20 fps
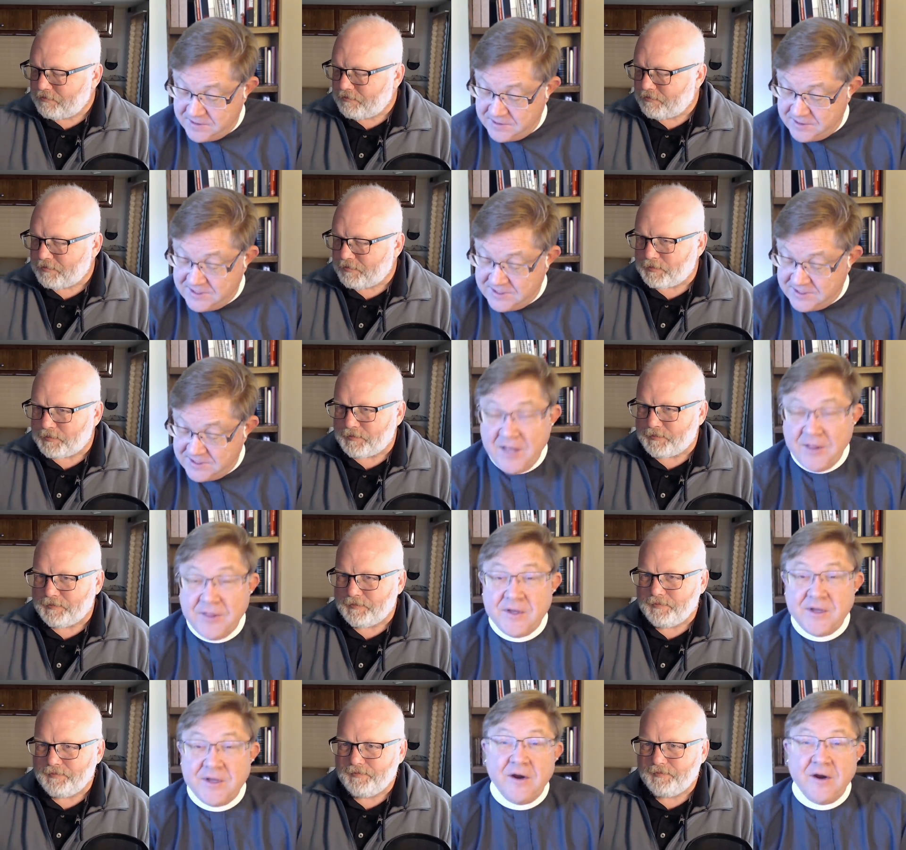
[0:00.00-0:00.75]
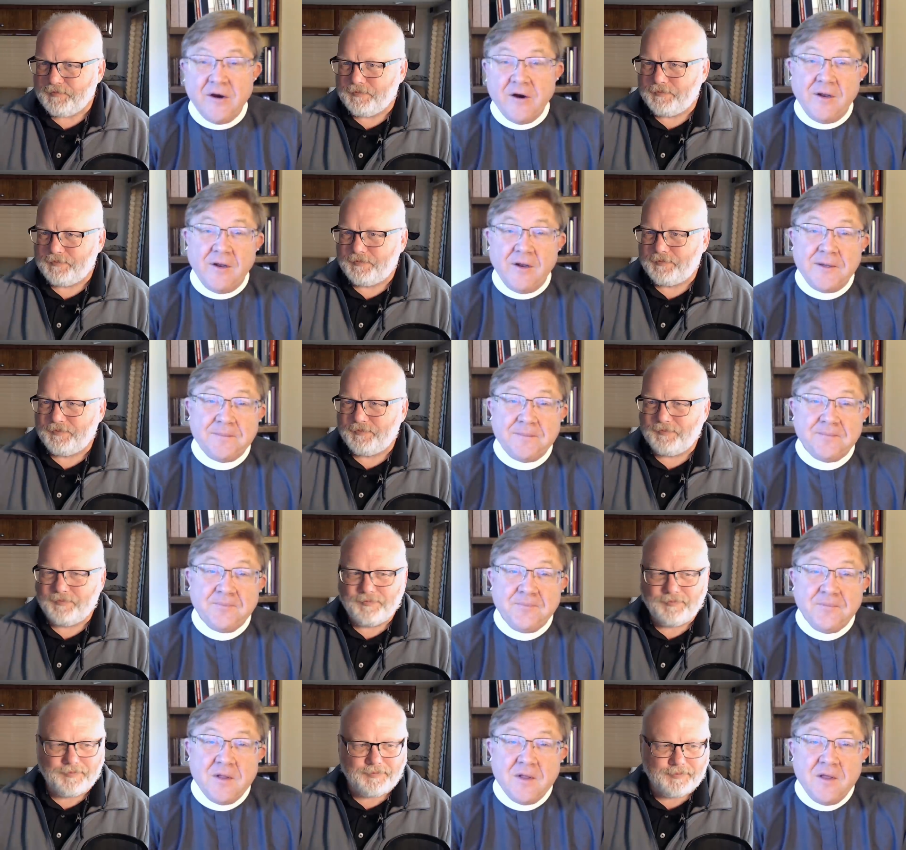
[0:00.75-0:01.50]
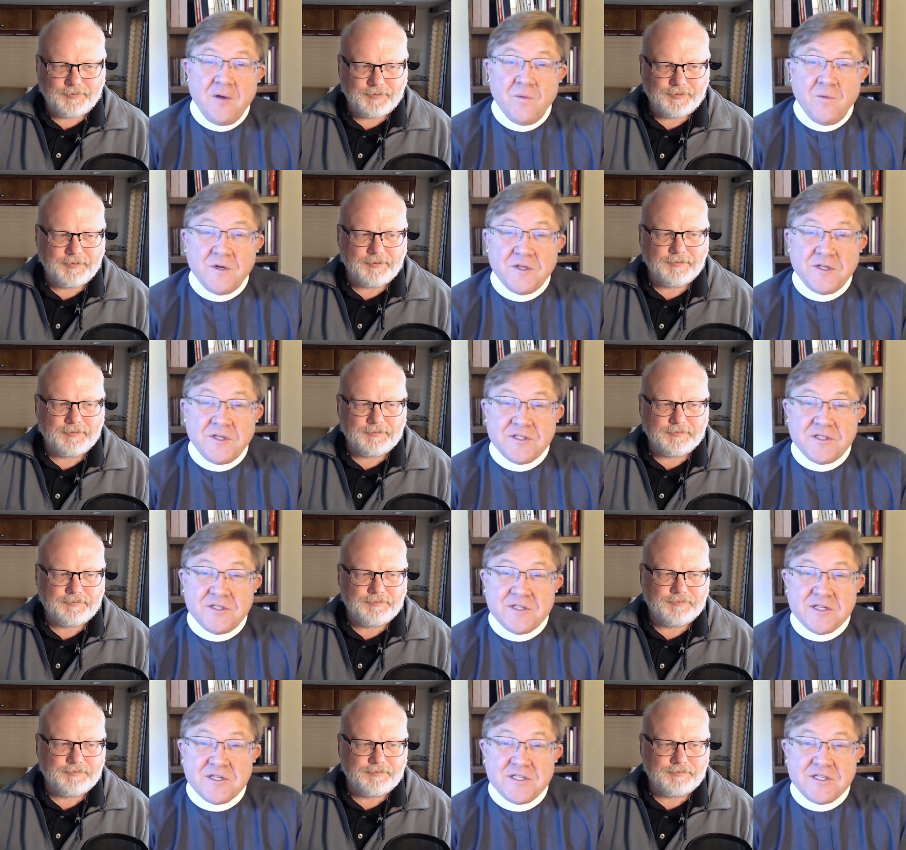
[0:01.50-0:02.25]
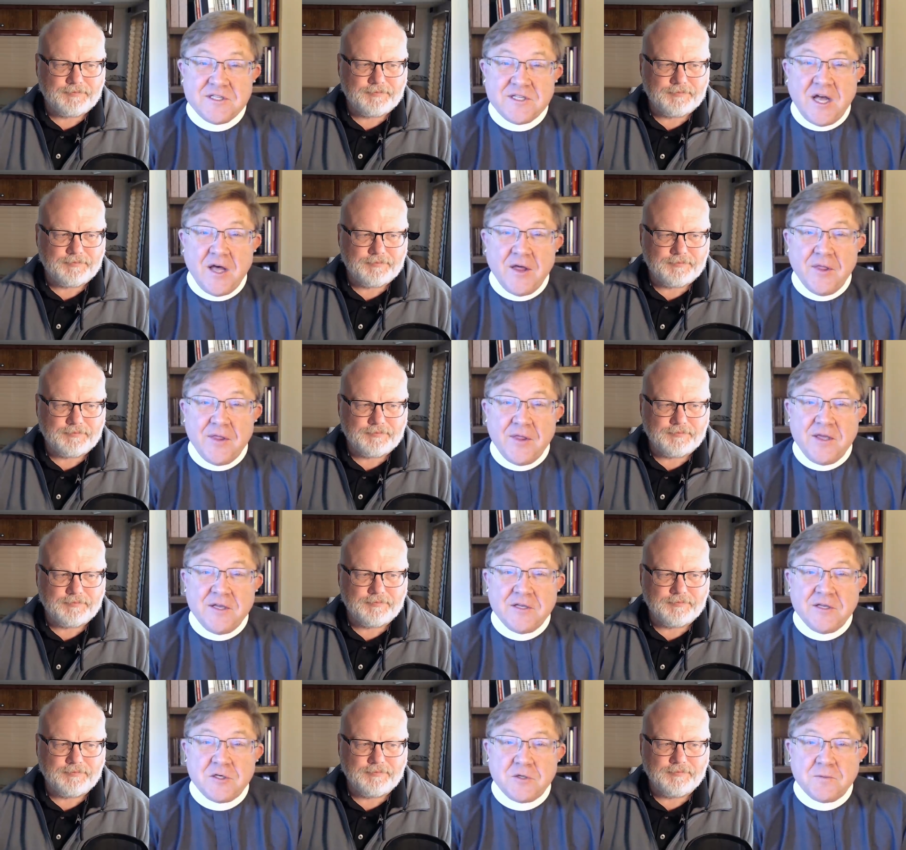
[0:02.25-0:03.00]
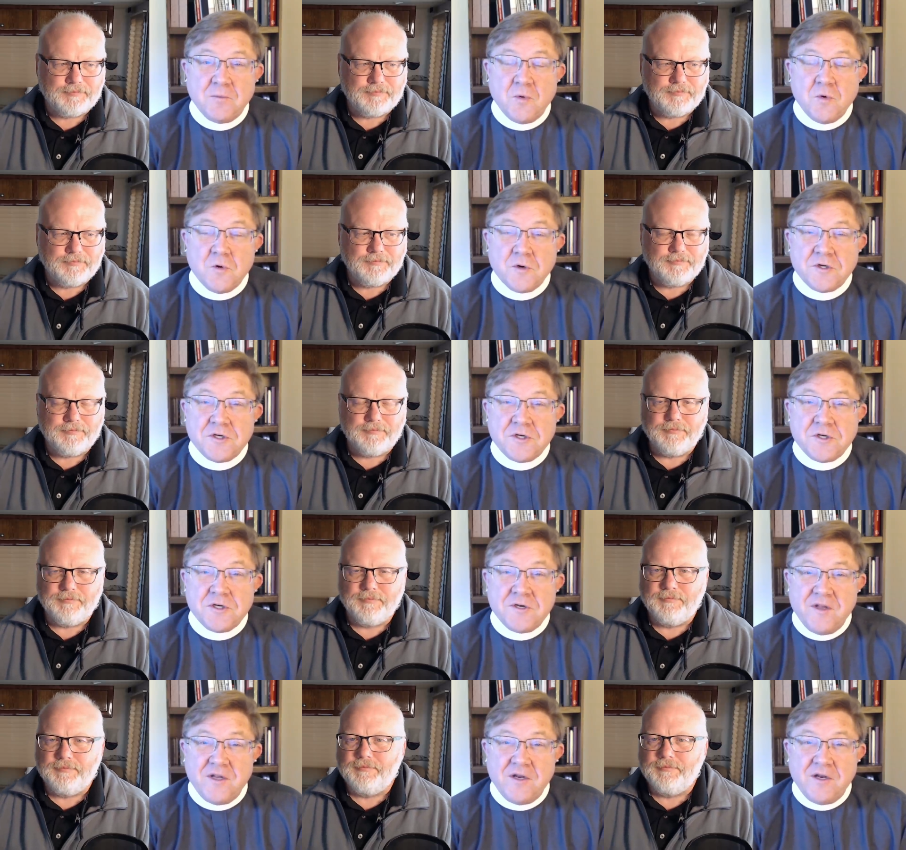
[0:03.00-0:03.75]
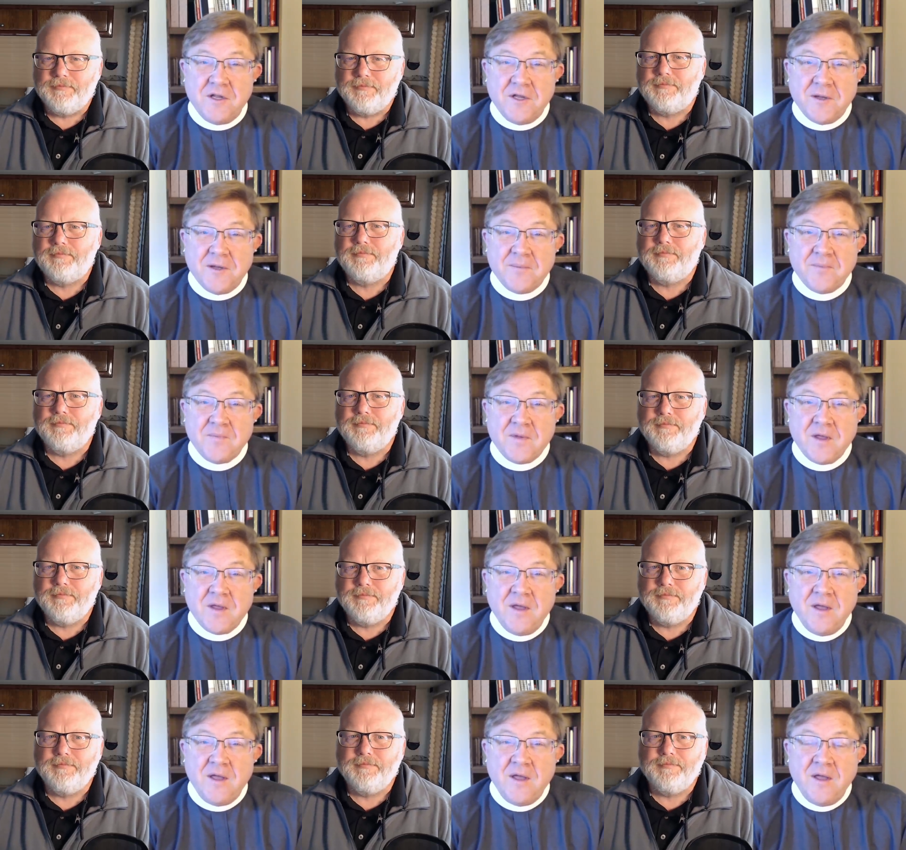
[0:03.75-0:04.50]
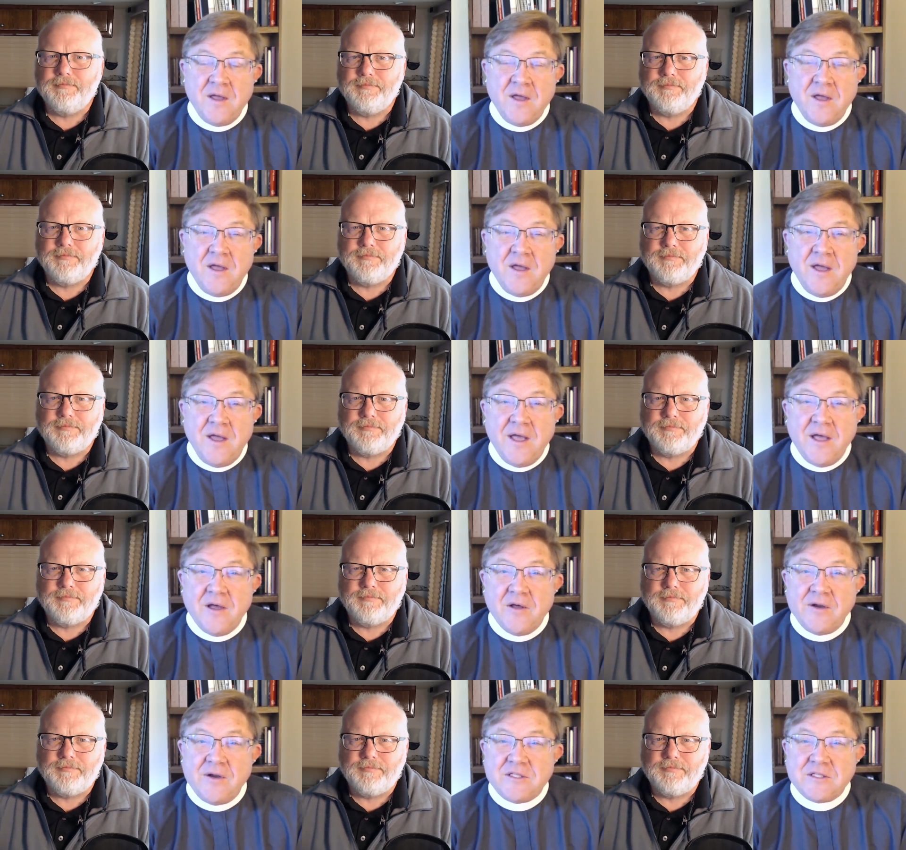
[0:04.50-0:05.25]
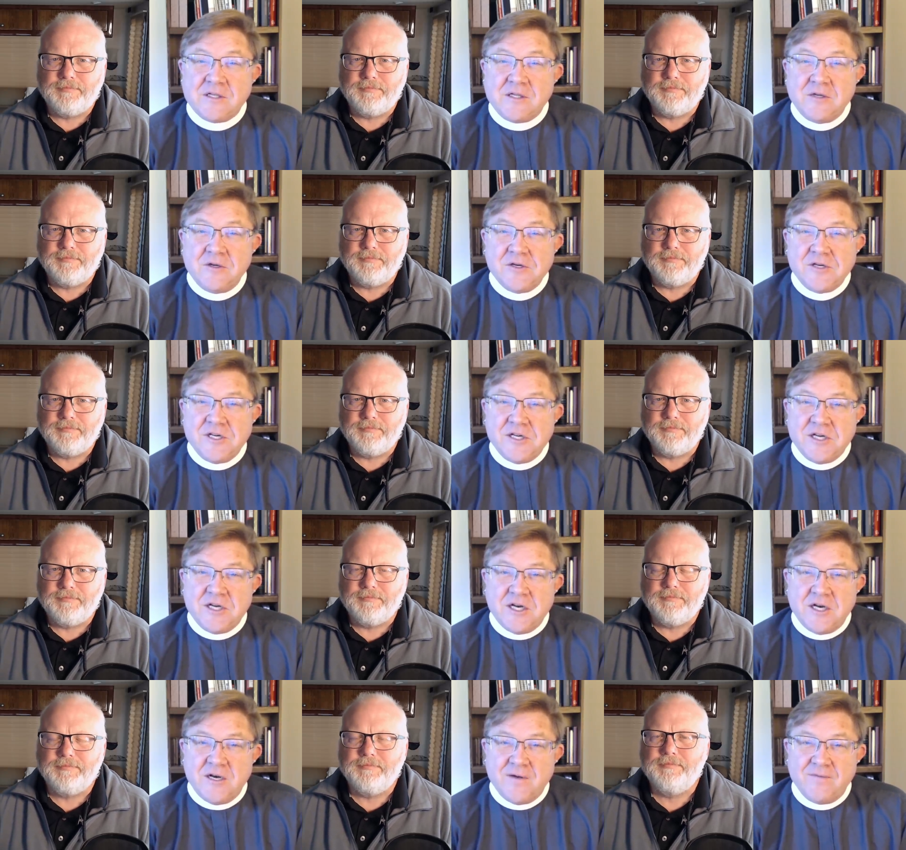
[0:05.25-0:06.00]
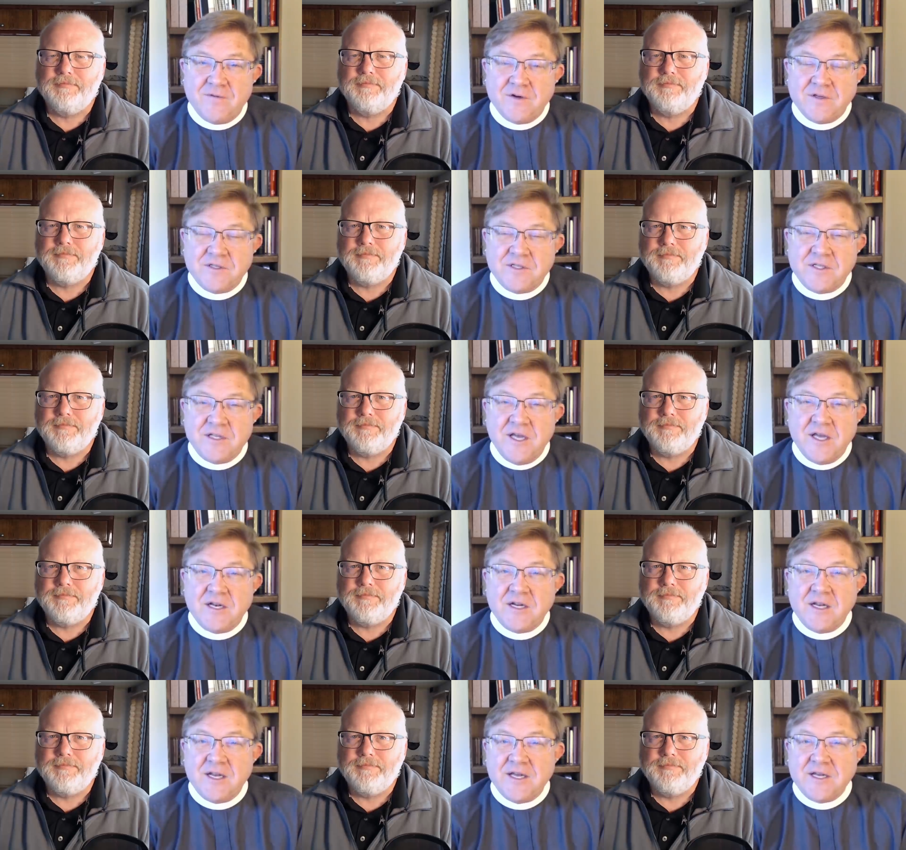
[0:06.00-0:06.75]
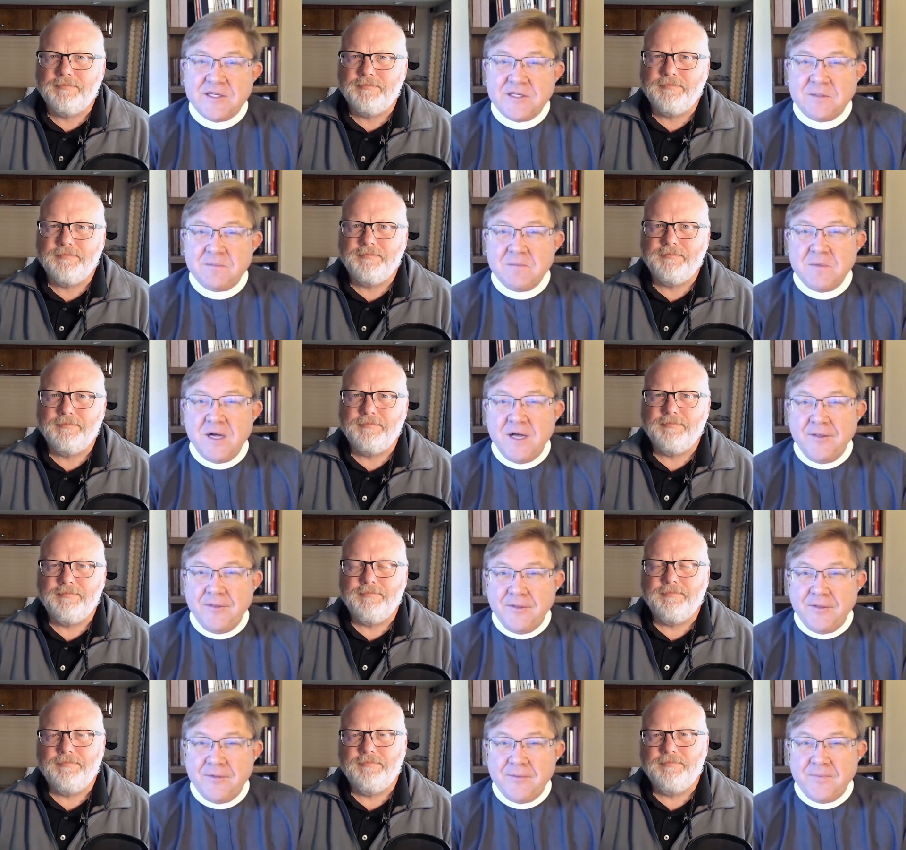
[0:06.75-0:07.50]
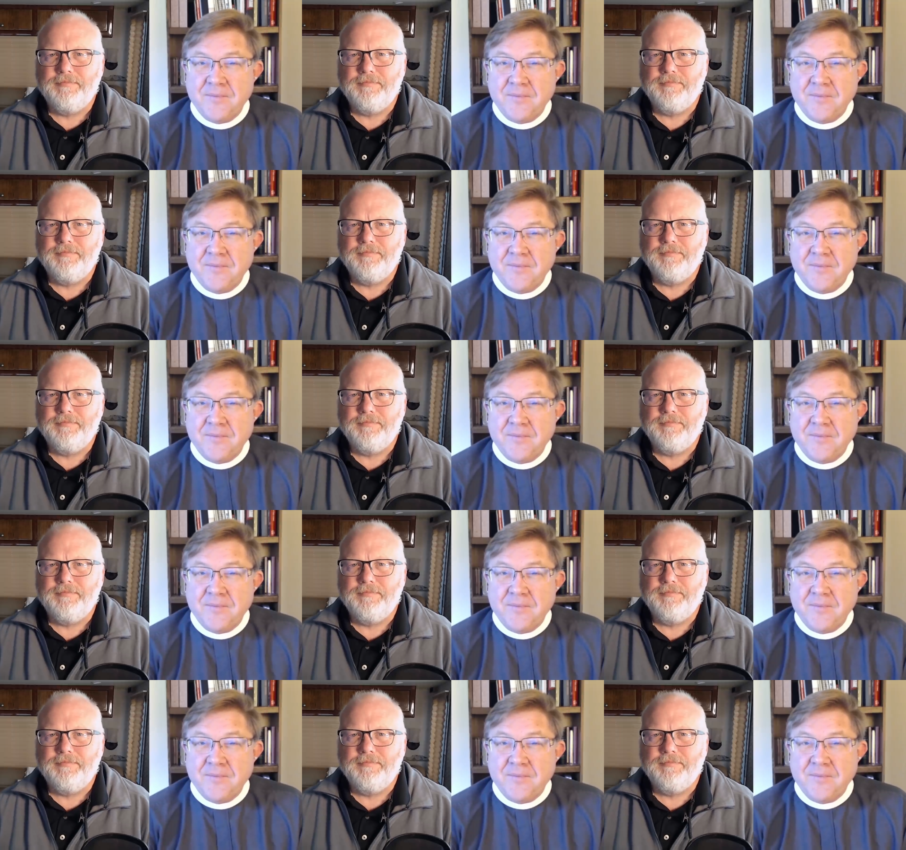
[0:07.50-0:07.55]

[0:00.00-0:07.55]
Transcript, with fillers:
Speaker 1: South Kerala, which is in the southeast portion of India, held its clergy conference the end of last month.